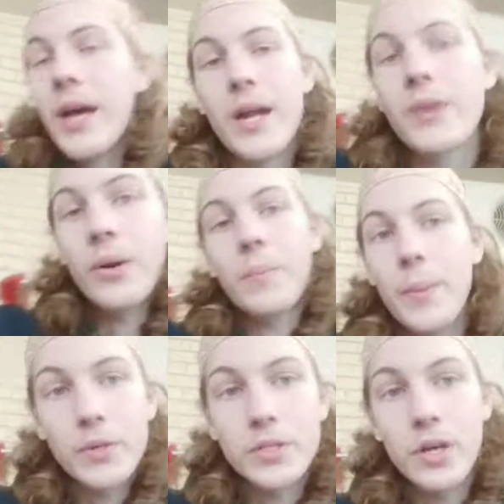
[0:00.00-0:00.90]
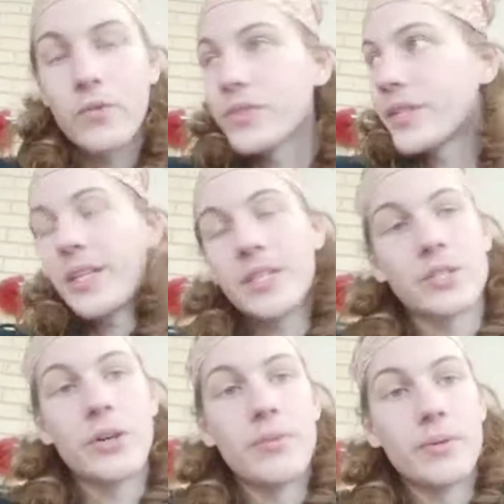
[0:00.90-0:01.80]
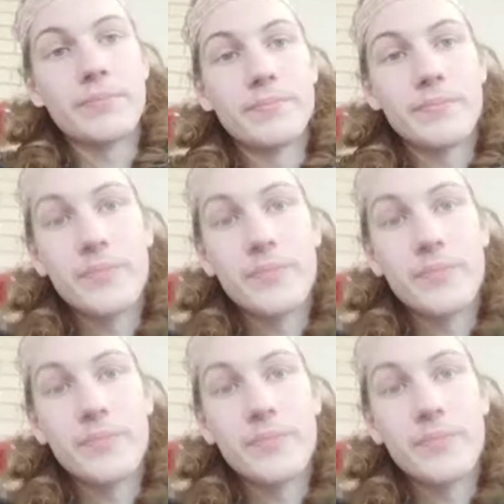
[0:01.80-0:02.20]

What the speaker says: anyone but myself to get this going.